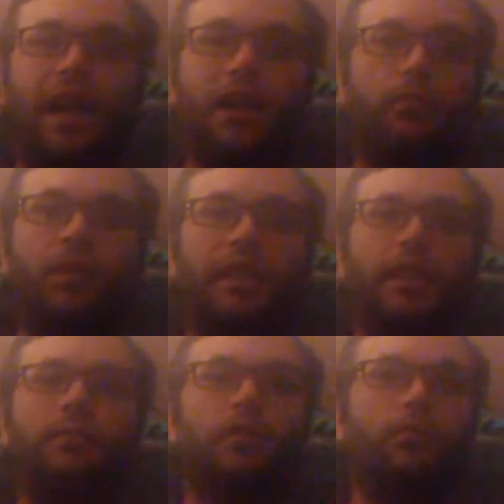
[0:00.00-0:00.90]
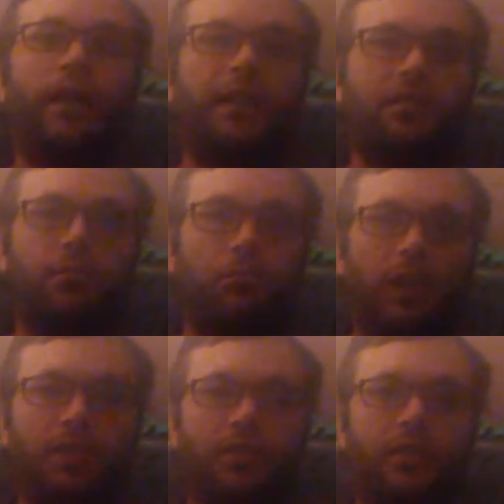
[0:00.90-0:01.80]
I don't want to give it away so
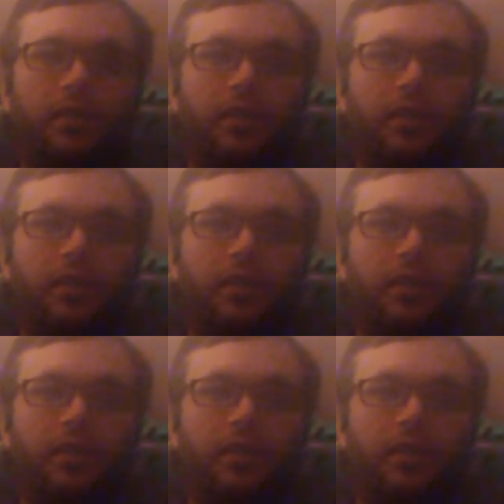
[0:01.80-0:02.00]
much.